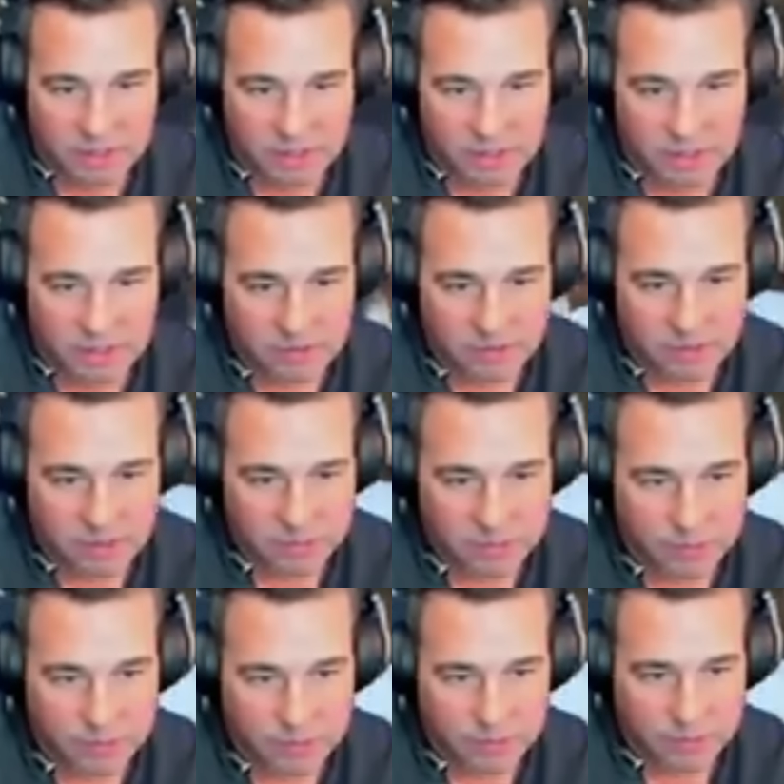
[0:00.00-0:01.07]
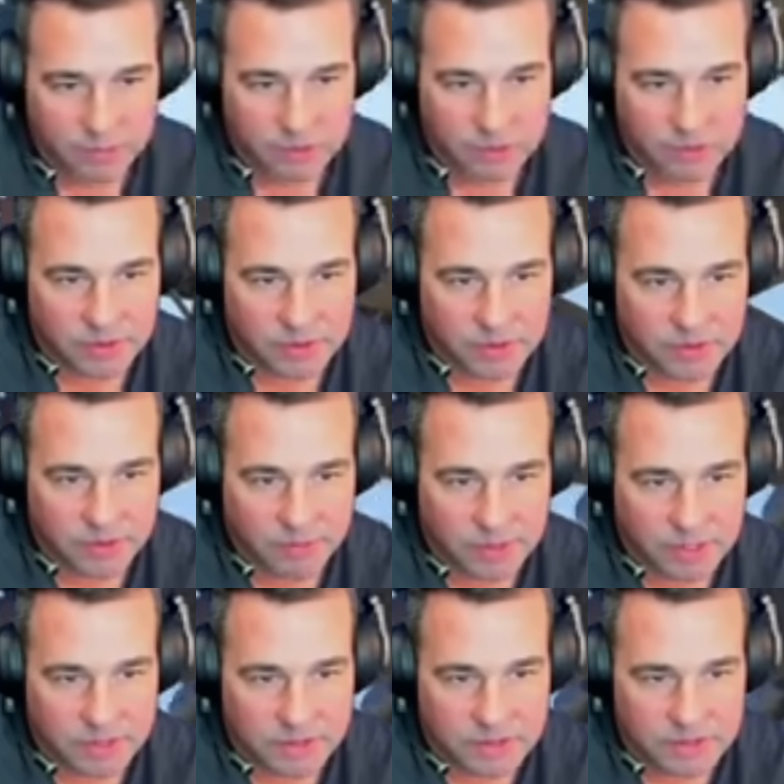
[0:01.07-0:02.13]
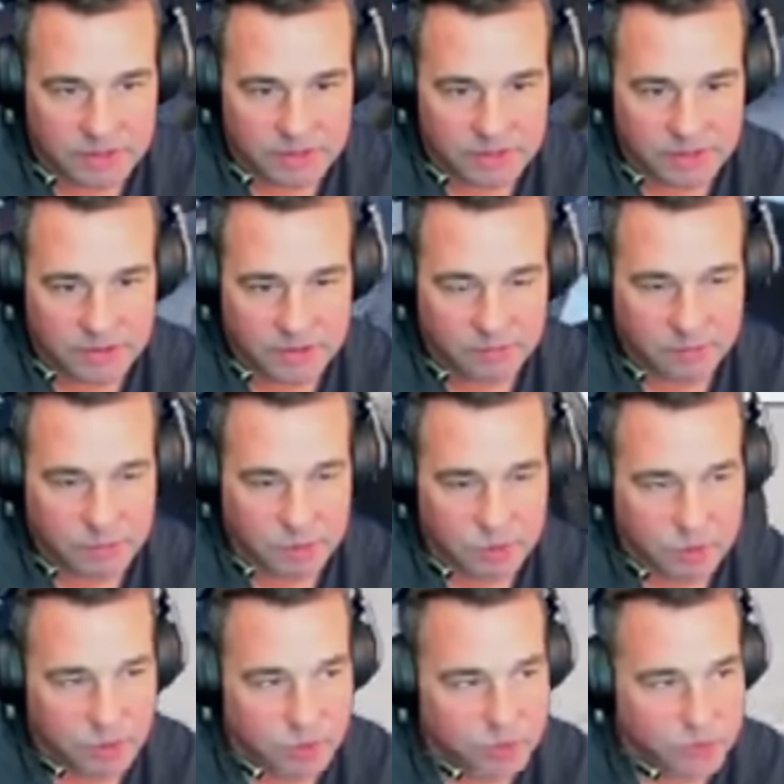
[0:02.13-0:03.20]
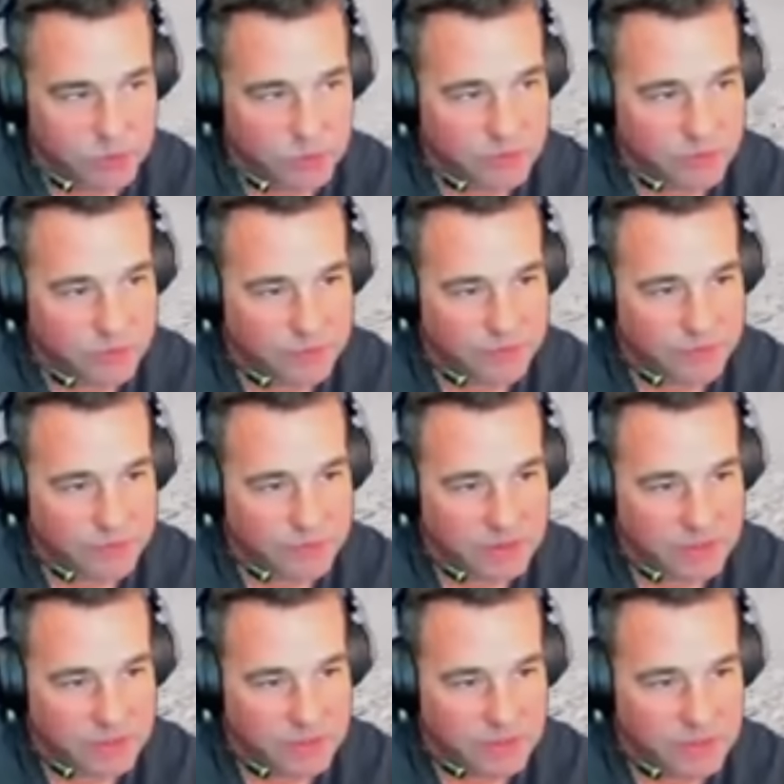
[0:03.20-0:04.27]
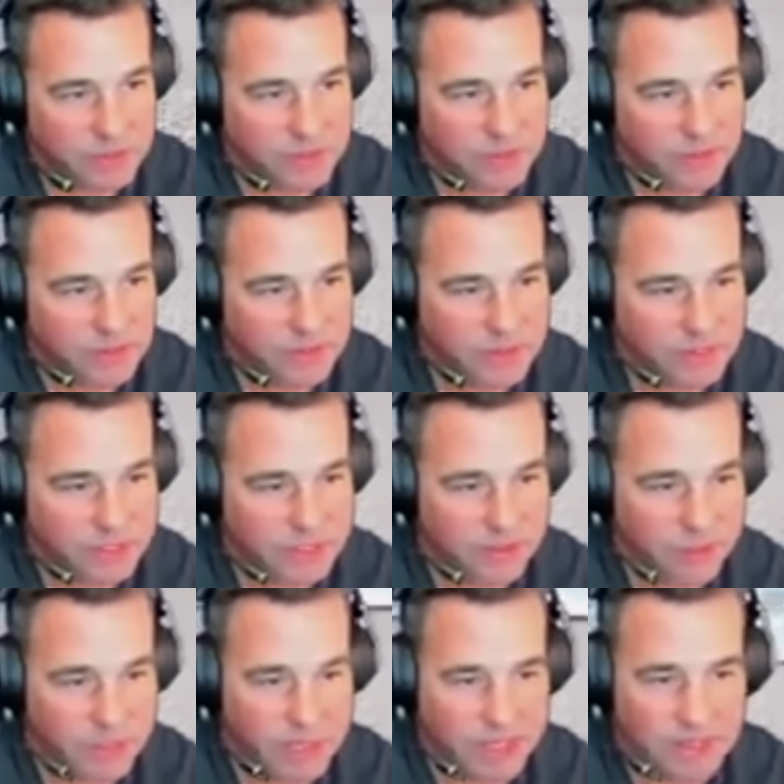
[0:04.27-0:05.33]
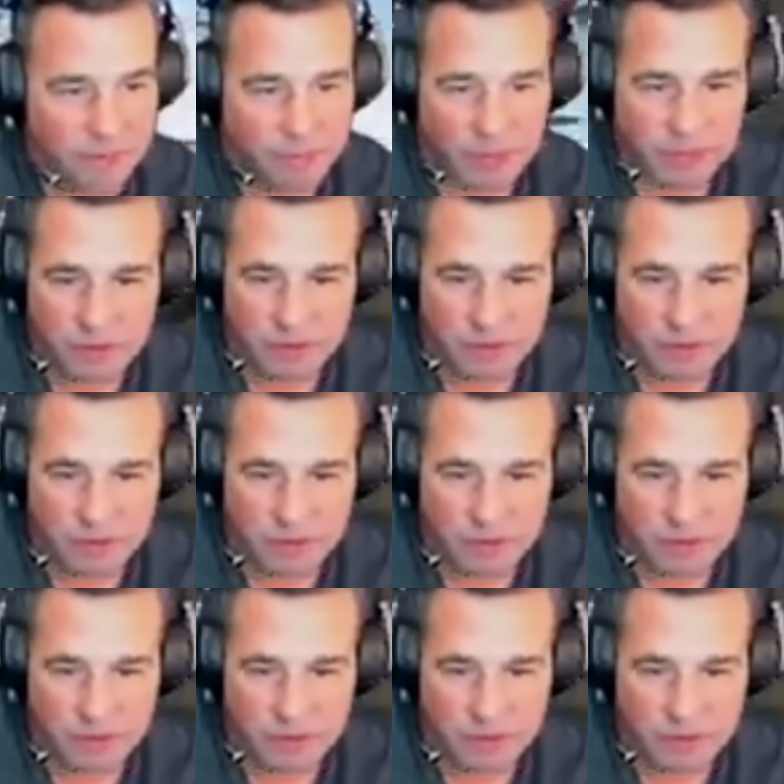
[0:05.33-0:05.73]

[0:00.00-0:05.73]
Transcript: developer, but man, this is beautiful. Look at that. We got the Bunker